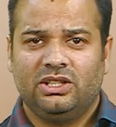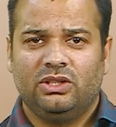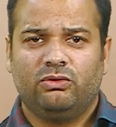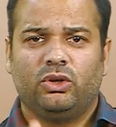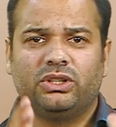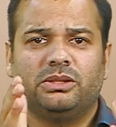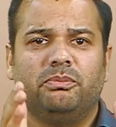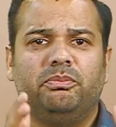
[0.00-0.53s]
for
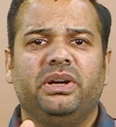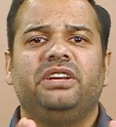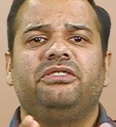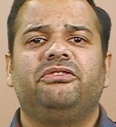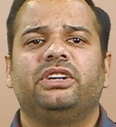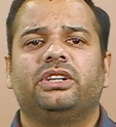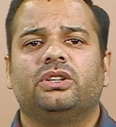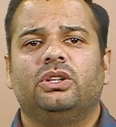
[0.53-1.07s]
the
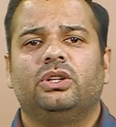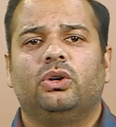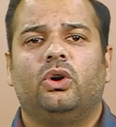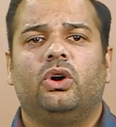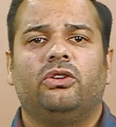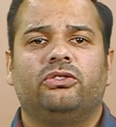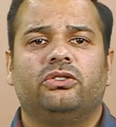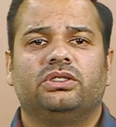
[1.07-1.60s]
benefit
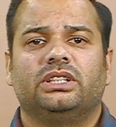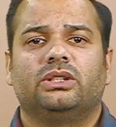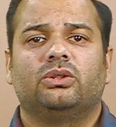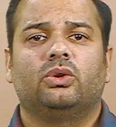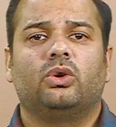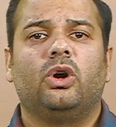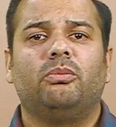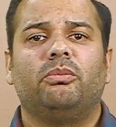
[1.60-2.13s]
of the
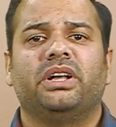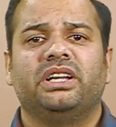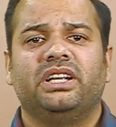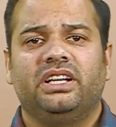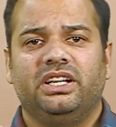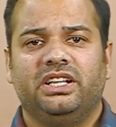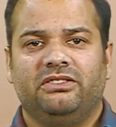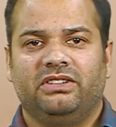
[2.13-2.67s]
common
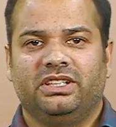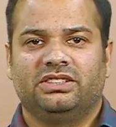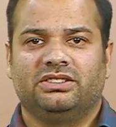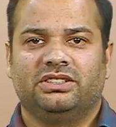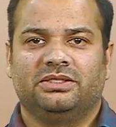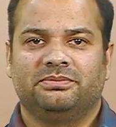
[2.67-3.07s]
investor.